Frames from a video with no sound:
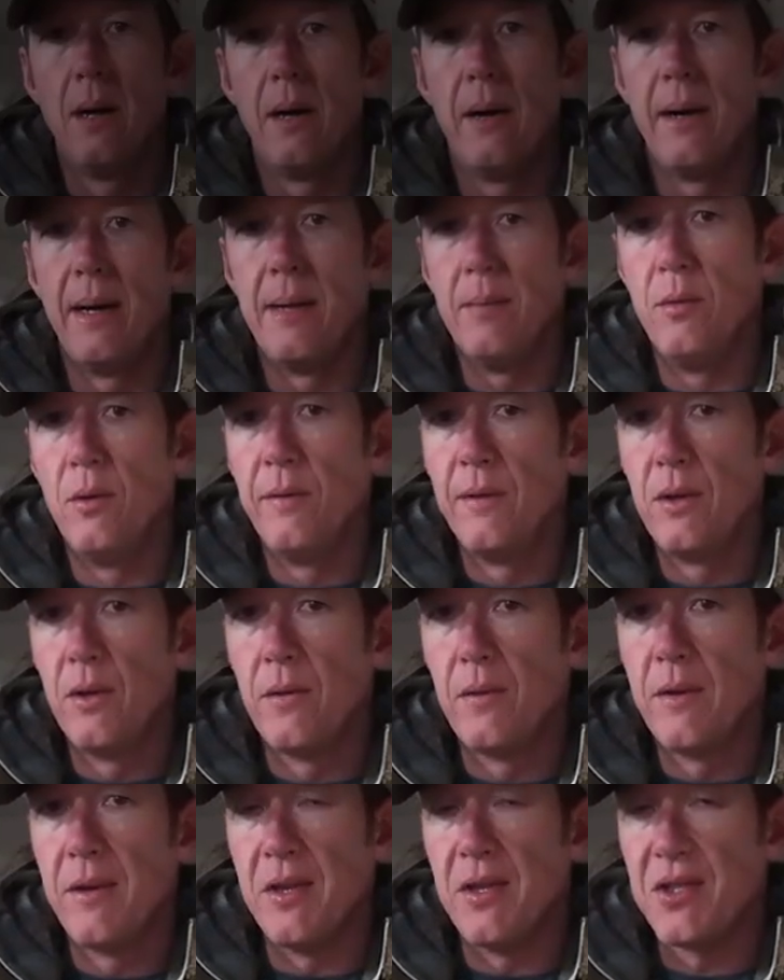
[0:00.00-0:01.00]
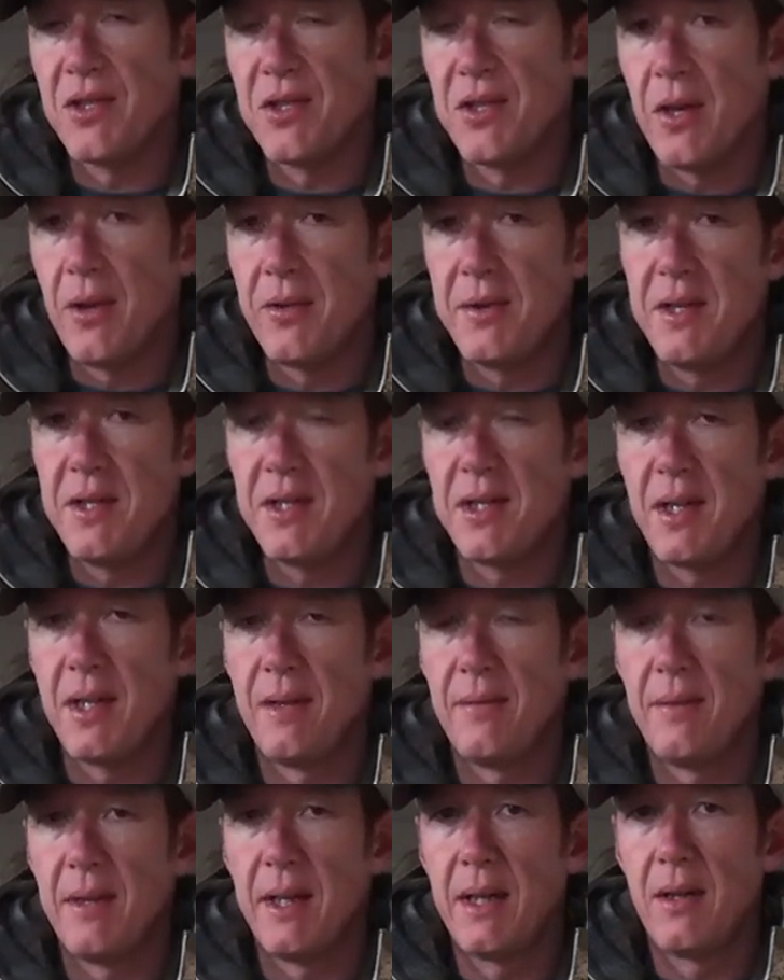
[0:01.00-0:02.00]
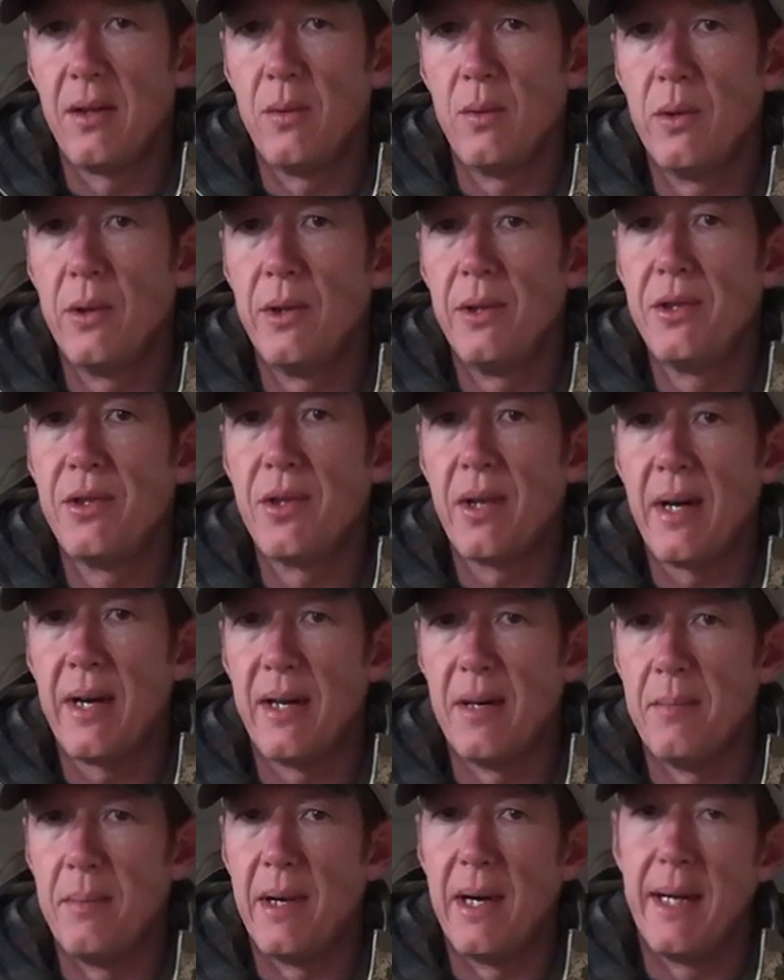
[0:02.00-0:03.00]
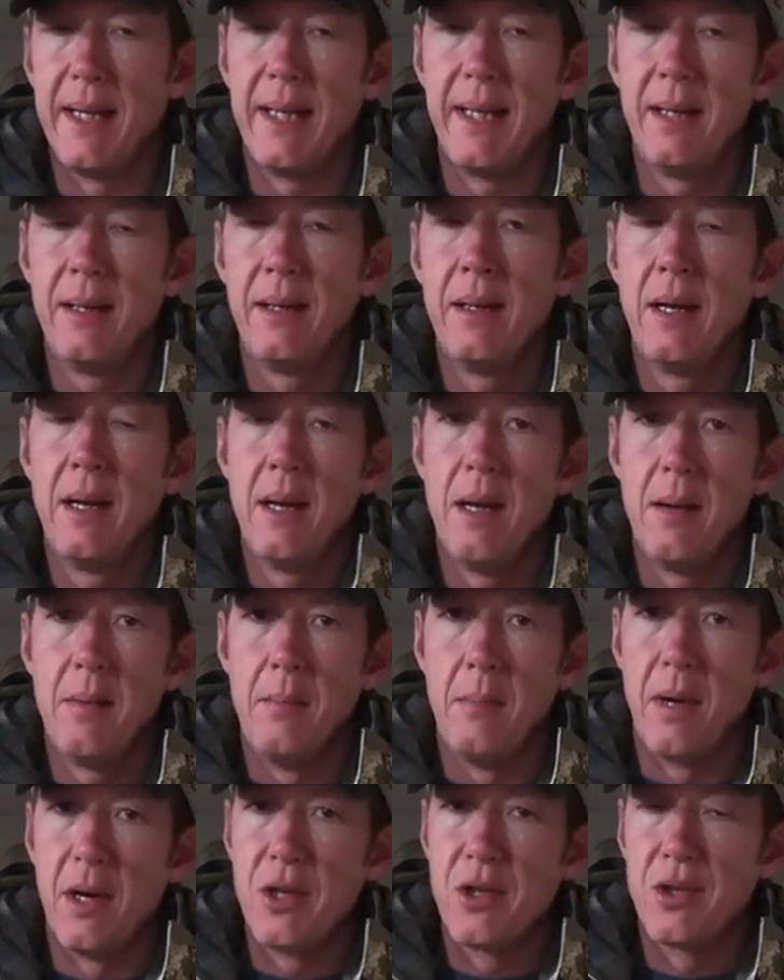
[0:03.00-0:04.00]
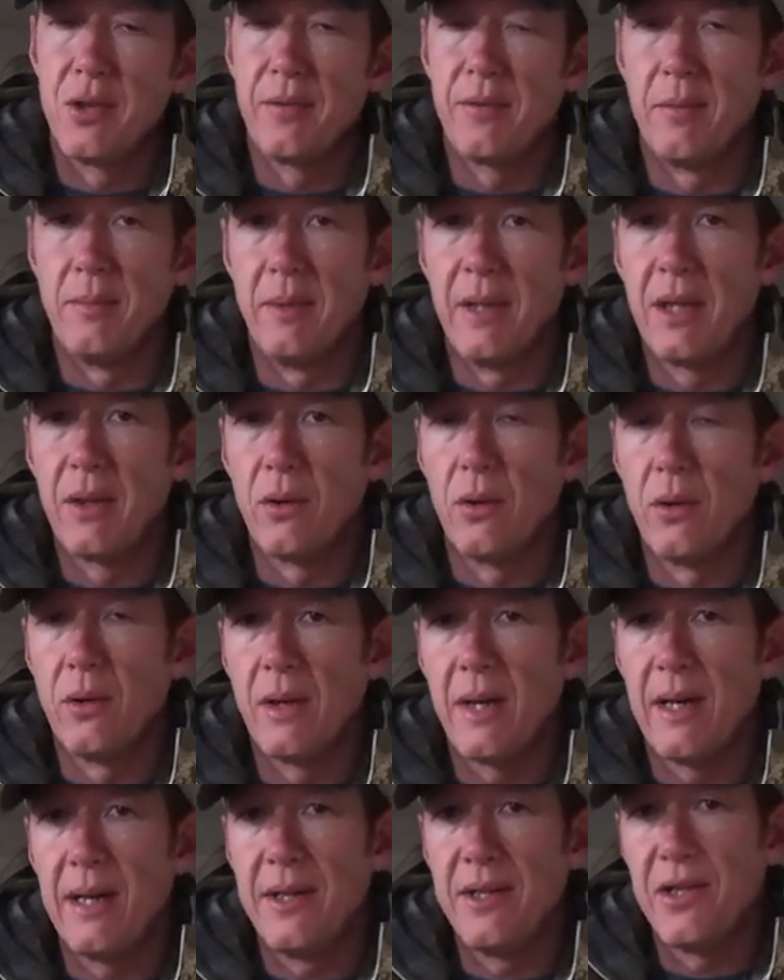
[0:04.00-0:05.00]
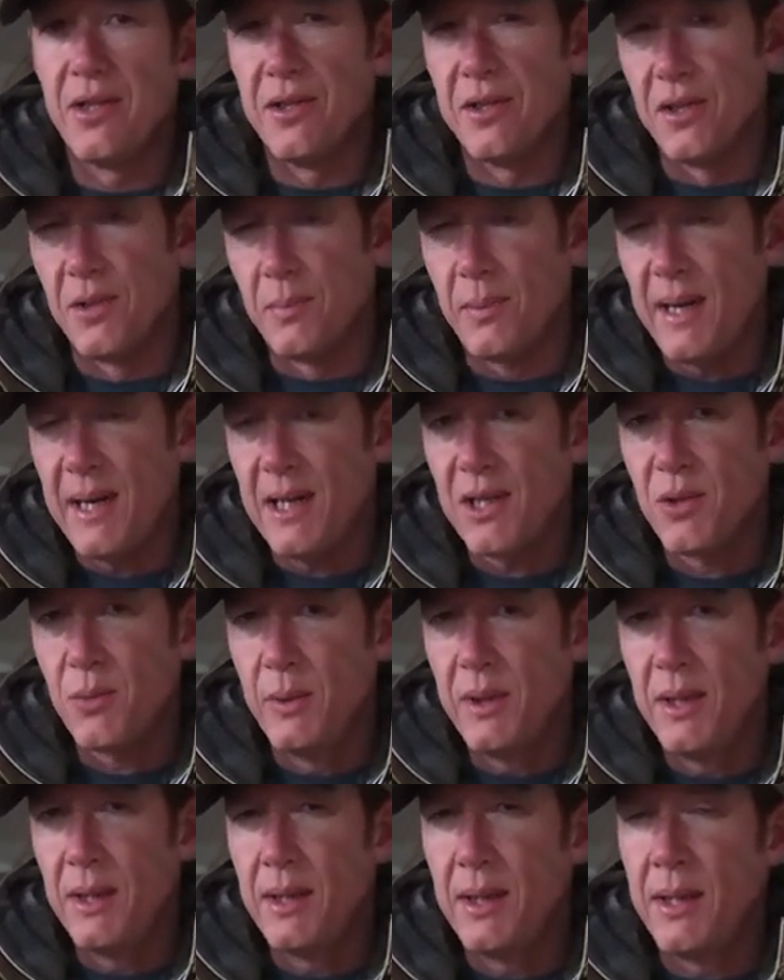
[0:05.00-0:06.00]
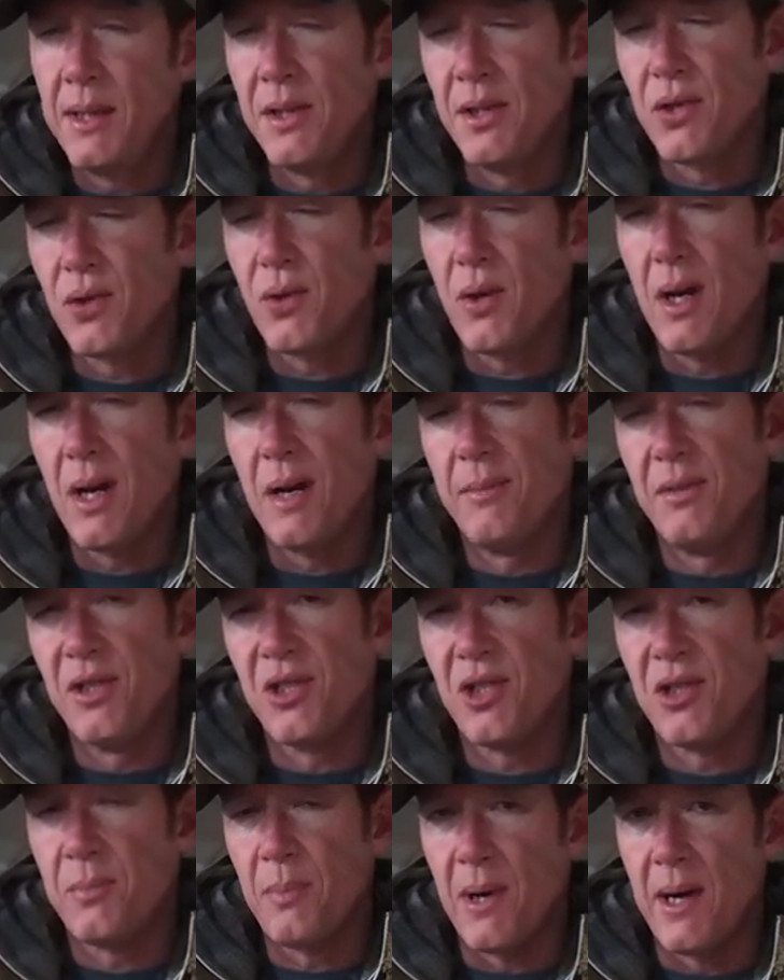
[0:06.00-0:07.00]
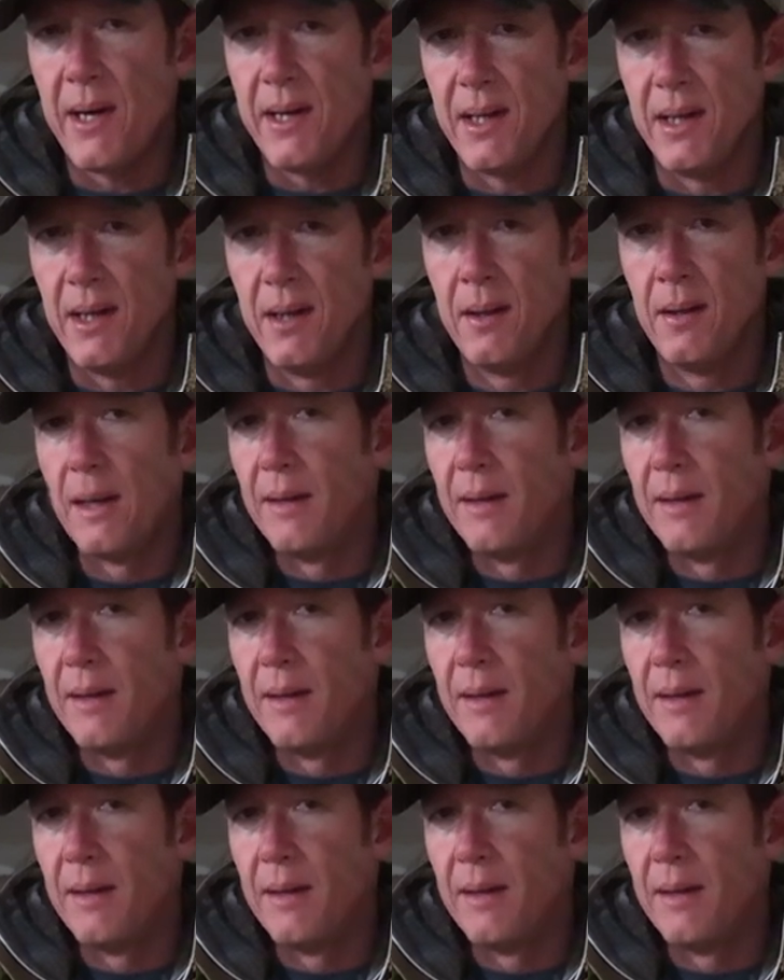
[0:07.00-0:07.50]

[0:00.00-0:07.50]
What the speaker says: All right, moving over to the southeast end of Lake of the Woods, out of Baudette, Marshall from Lake Row Lodge says this past week he'd describe as spotty.